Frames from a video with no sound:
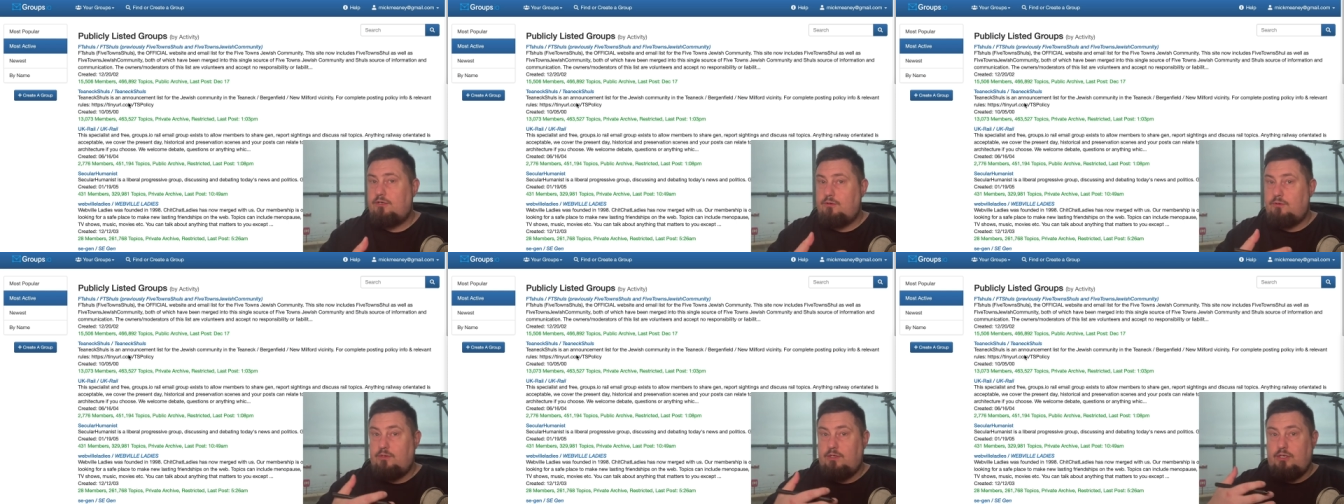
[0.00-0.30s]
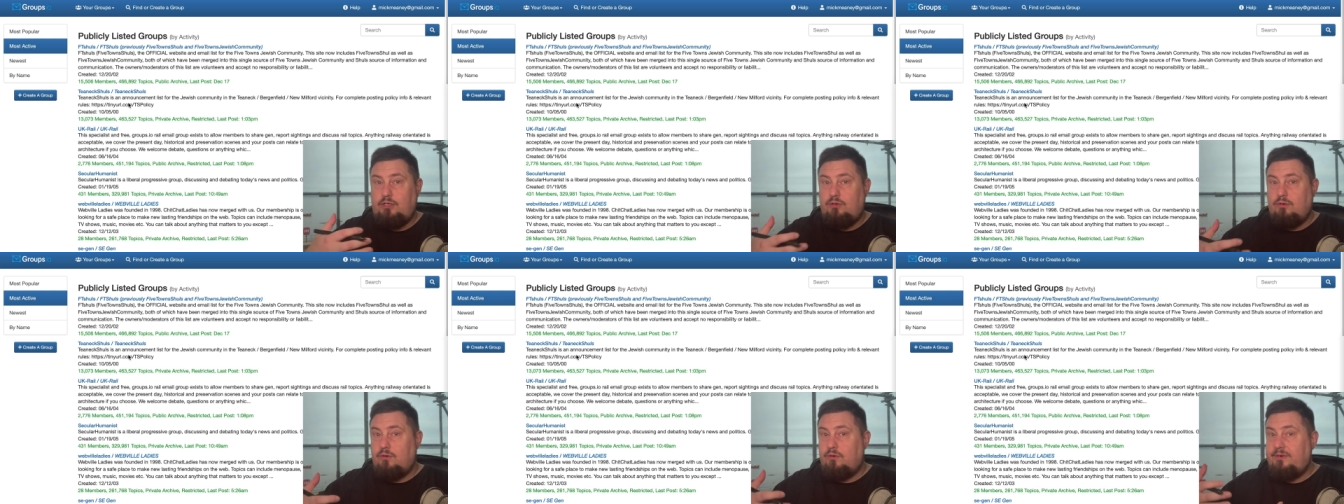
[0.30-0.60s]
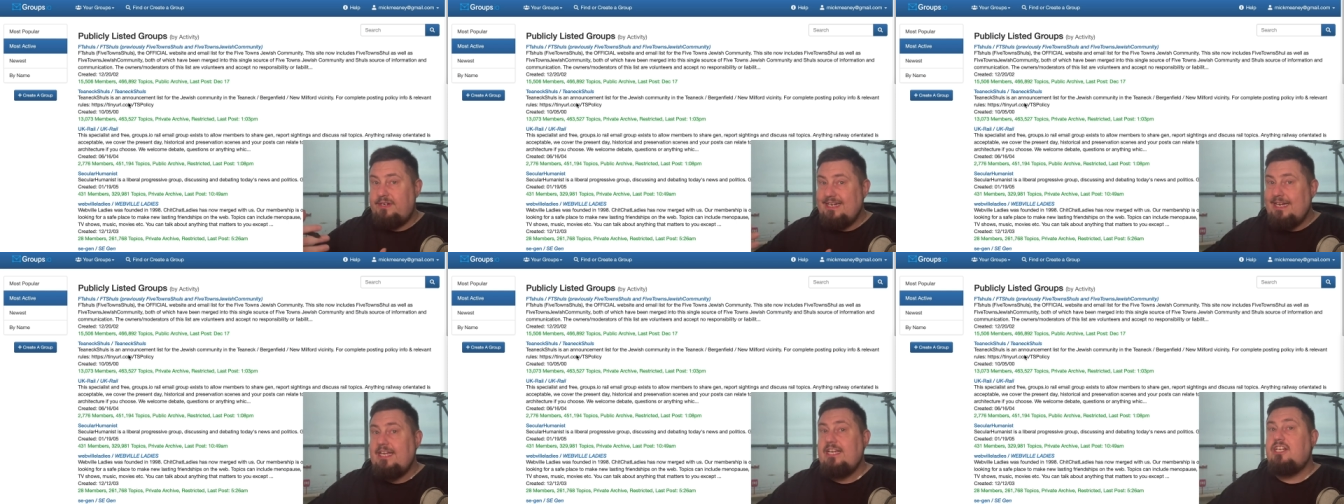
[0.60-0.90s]
your
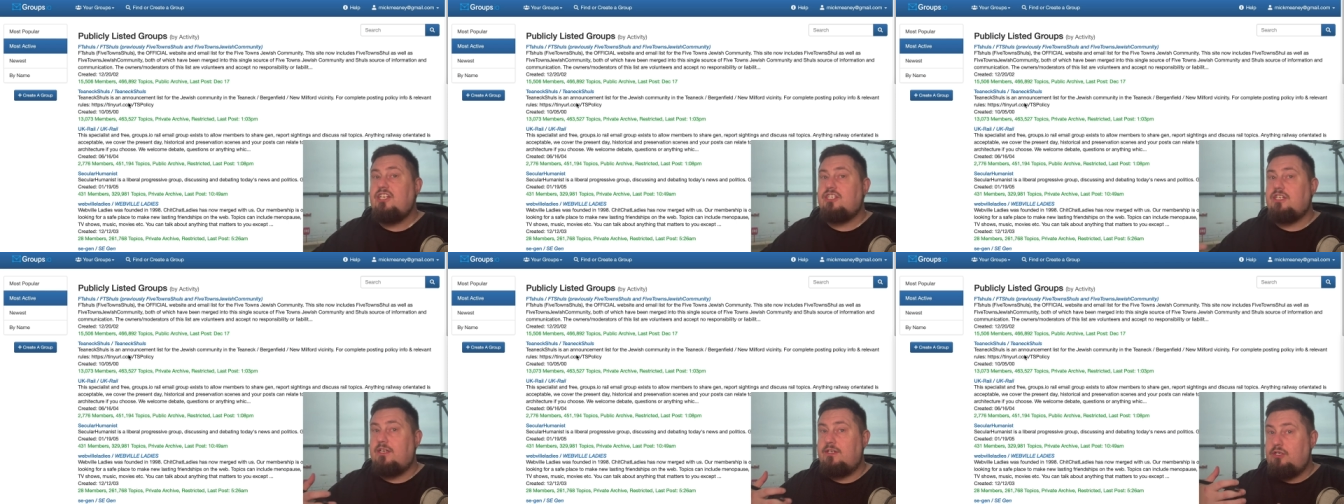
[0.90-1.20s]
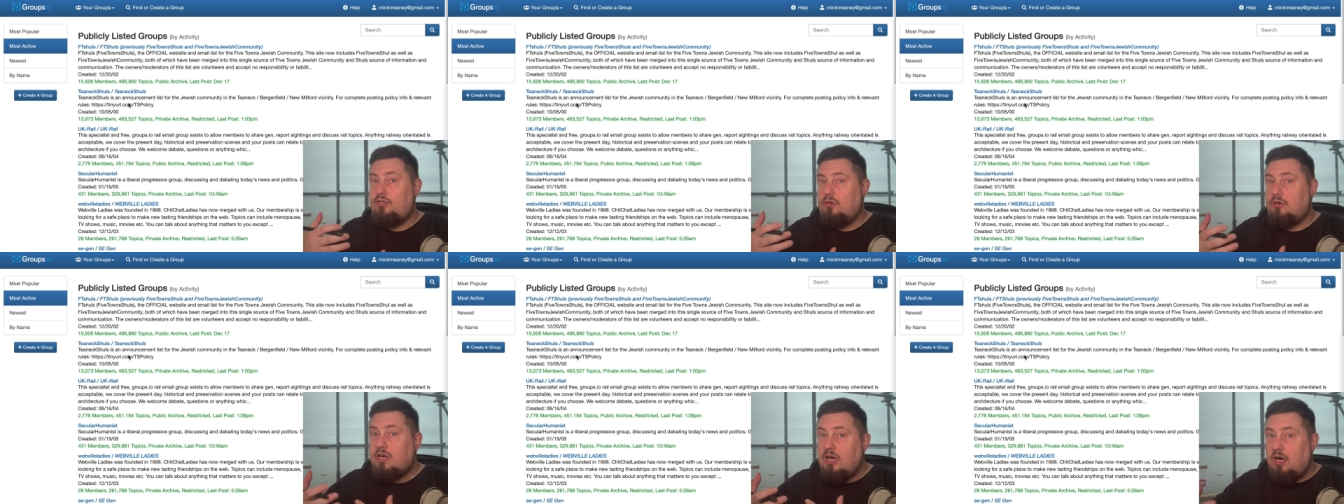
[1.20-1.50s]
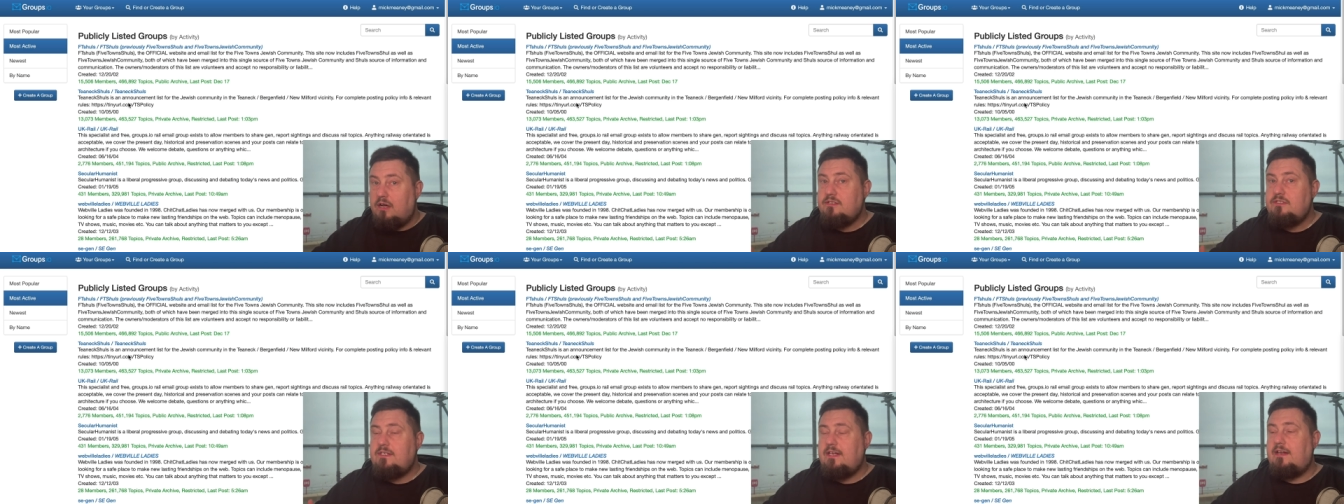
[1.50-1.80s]
niche and your
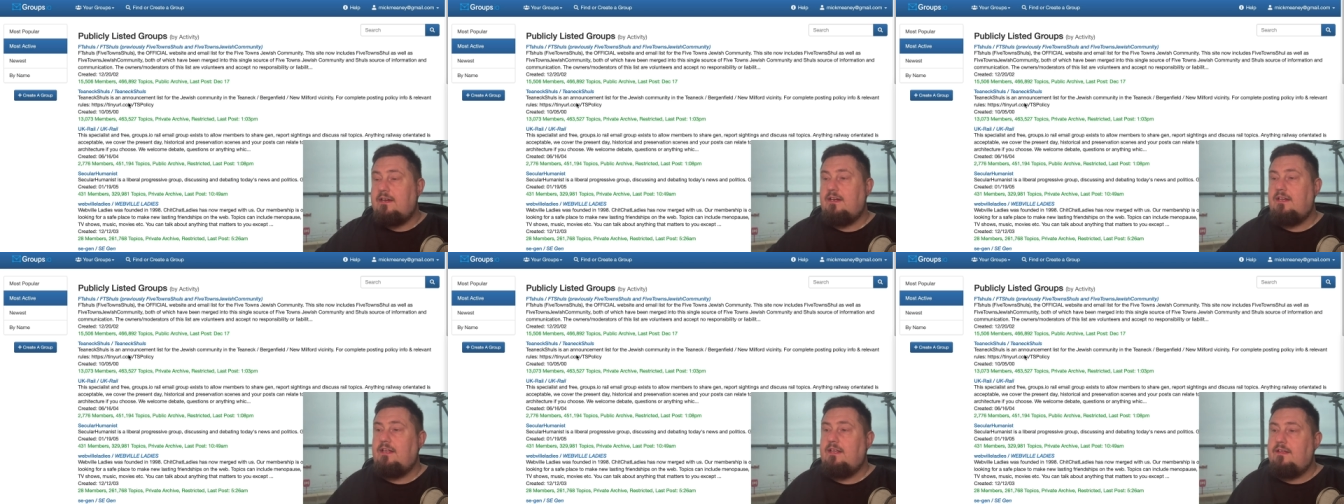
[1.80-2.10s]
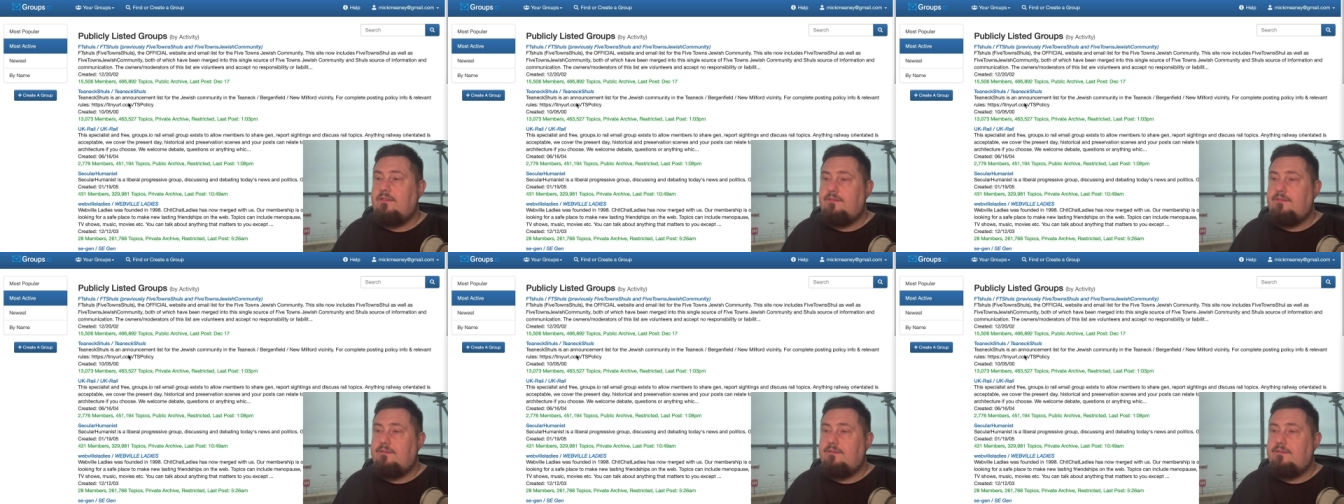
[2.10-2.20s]
content,